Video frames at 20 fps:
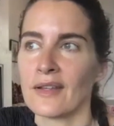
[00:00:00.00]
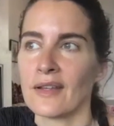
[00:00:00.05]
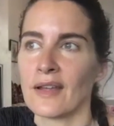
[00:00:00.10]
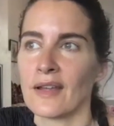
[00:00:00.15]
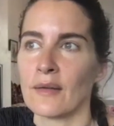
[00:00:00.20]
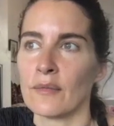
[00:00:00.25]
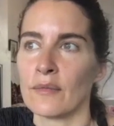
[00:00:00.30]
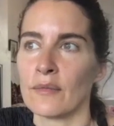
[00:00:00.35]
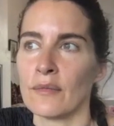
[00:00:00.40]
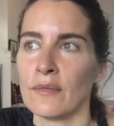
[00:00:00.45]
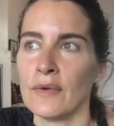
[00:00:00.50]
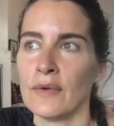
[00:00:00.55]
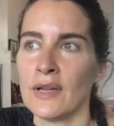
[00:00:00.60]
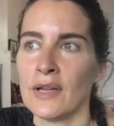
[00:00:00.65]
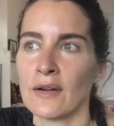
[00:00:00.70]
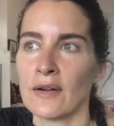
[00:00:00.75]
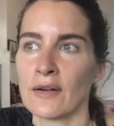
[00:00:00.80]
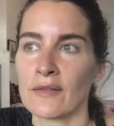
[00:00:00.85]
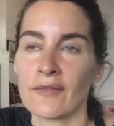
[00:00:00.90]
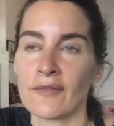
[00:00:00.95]
And
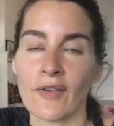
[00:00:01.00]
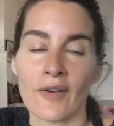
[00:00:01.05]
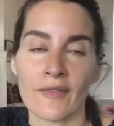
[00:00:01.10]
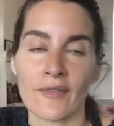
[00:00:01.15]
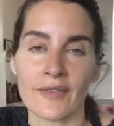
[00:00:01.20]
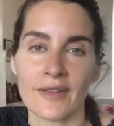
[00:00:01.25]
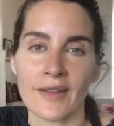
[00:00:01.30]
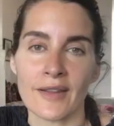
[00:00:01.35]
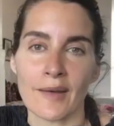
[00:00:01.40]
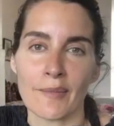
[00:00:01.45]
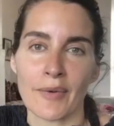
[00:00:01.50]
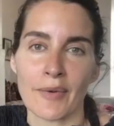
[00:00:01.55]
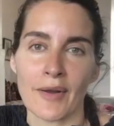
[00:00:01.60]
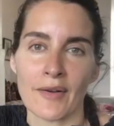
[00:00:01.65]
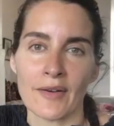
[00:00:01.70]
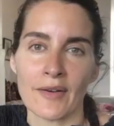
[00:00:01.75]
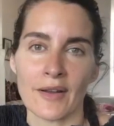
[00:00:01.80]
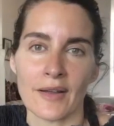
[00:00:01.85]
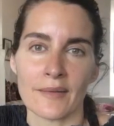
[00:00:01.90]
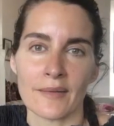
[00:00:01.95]
we are evolving that
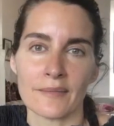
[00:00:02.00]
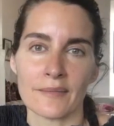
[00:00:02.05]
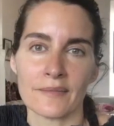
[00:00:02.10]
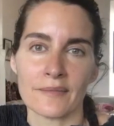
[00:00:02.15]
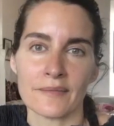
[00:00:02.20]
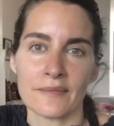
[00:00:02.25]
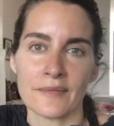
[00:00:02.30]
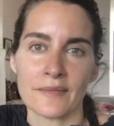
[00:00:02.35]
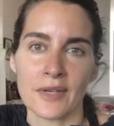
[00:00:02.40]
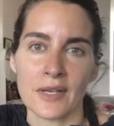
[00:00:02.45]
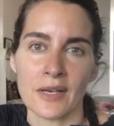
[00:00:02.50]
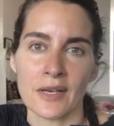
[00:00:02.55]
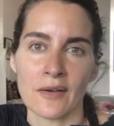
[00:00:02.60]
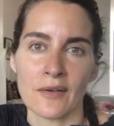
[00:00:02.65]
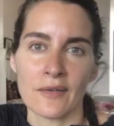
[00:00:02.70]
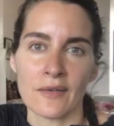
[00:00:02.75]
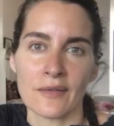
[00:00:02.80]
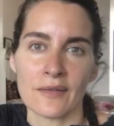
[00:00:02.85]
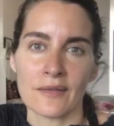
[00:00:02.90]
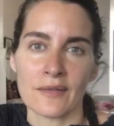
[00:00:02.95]
paradigm,
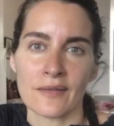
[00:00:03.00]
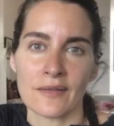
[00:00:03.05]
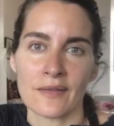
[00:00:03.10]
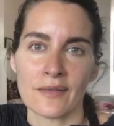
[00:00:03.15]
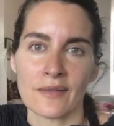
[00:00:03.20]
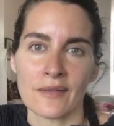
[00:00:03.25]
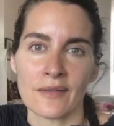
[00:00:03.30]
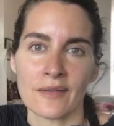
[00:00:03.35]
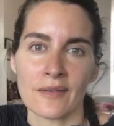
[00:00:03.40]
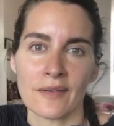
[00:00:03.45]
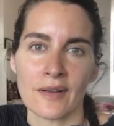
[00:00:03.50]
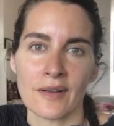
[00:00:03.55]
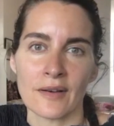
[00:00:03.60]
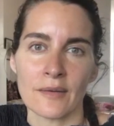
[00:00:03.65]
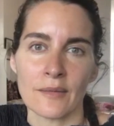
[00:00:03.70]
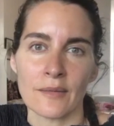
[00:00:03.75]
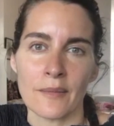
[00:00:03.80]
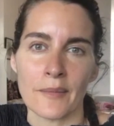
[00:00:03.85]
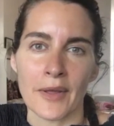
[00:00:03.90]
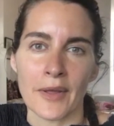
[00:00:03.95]
I don't
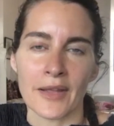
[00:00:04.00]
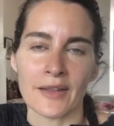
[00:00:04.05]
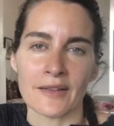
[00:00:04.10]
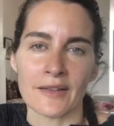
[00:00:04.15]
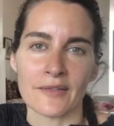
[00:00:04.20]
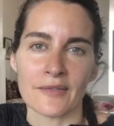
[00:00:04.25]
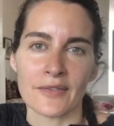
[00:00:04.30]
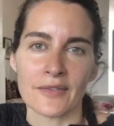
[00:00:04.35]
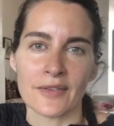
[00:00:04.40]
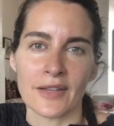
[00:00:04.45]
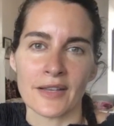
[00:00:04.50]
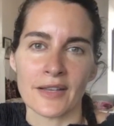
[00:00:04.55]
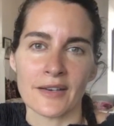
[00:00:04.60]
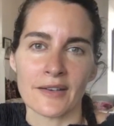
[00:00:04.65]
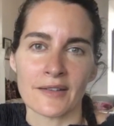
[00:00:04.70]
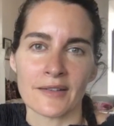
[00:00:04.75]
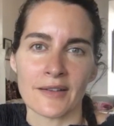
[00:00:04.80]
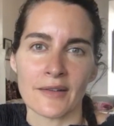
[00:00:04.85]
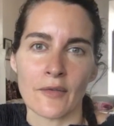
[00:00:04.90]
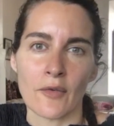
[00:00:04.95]
want my kid to feel like he
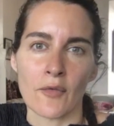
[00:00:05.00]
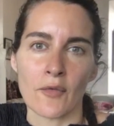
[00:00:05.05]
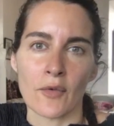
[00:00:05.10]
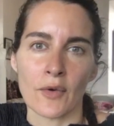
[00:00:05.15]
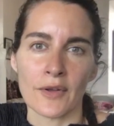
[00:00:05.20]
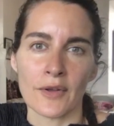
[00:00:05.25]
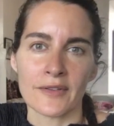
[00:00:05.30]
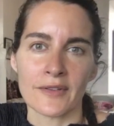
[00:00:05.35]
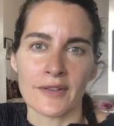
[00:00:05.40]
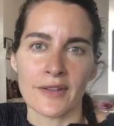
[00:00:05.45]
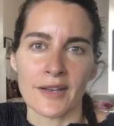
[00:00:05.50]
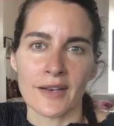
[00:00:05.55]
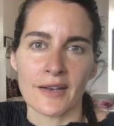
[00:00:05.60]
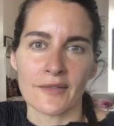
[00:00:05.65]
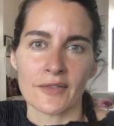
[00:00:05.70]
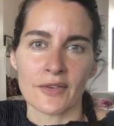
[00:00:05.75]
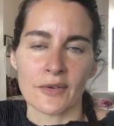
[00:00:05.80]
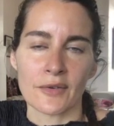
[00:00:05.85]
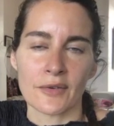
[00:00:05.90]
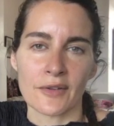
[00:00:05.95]
doesn't have a voice and then
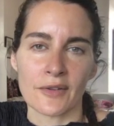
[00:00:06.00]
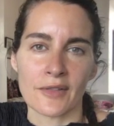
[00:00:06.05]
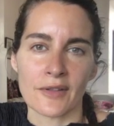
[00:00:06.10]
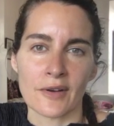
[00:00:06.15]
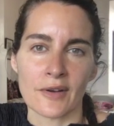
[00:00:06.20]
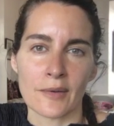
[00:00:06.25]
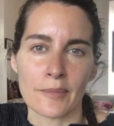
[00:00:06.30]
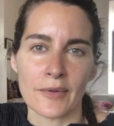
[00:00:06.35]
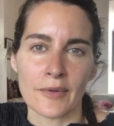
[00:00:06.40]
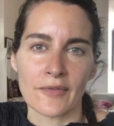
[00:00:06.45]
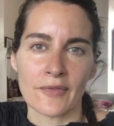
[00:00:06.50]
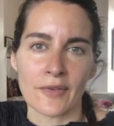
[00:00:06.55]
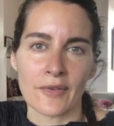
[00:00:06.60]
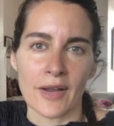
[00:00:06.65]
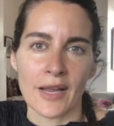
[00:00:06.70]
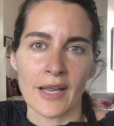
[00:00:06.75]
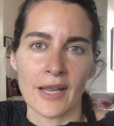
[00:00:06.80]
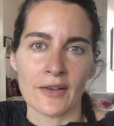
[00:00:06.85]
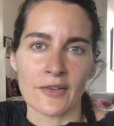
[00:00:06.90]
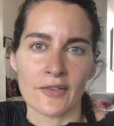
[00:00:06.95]
have to go to therapy for
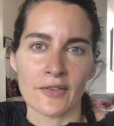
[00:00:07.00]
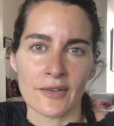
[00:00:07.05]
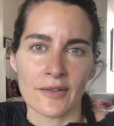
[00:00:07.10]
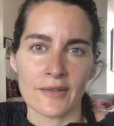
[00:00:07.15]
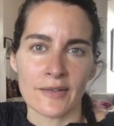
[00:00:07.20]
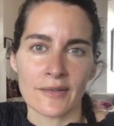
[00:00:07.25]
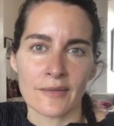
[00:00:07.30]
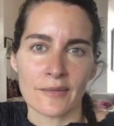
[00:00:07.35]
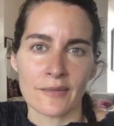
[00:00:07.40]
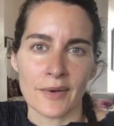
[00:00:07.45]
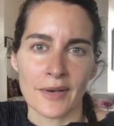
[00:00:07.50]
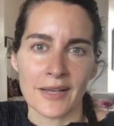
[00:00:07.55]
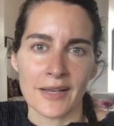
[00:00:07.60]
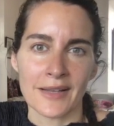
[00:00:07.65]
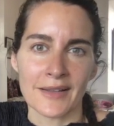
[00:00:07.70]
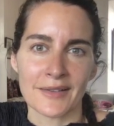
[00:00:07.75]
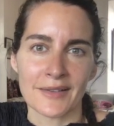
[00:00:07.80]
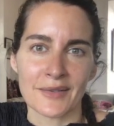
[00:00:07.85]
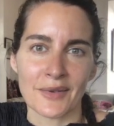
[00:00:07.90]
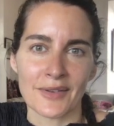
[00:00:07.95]
ages when he
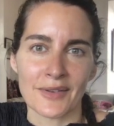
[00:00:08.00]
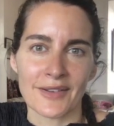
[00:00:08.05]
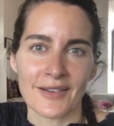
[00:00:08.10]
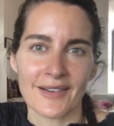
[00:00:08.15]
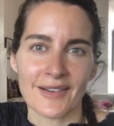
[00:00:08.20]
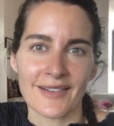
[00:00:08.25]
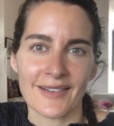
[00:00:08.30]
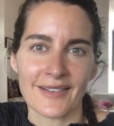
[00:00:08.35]
gets older.